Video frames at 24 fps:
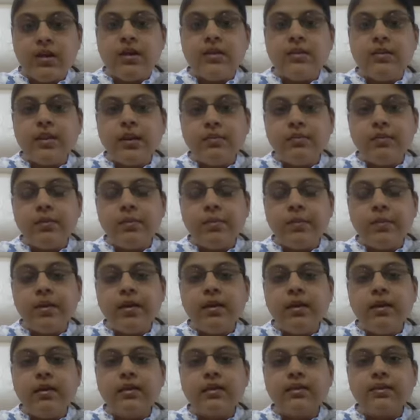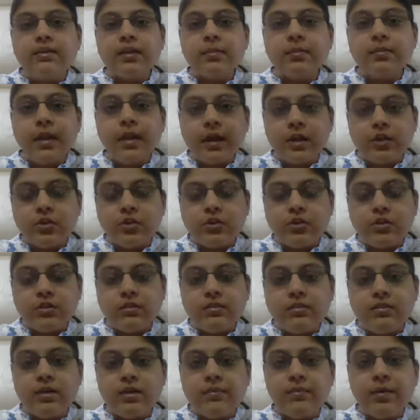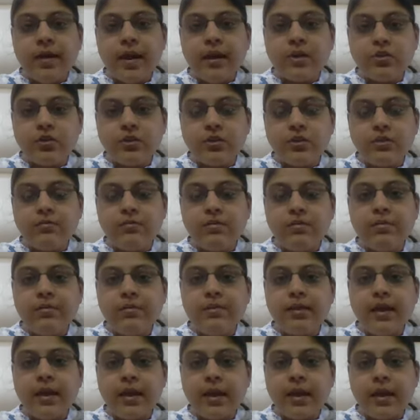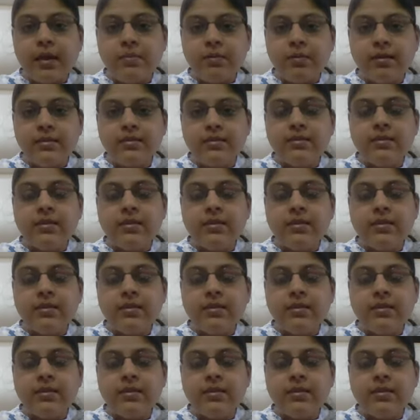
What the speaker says: there will be some reactions, some actions will be taking place.